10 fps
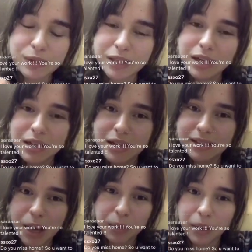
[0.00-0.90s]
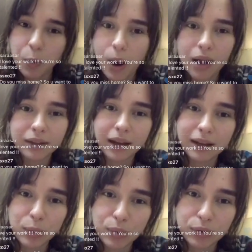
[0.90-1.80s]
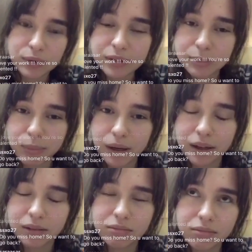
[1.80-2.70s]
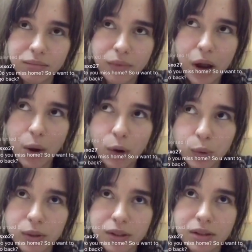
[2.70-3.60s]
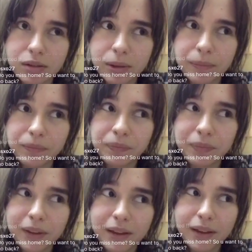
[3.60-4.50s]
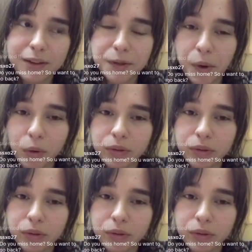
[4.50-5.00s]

I was hoping to see some like wild animals, but I always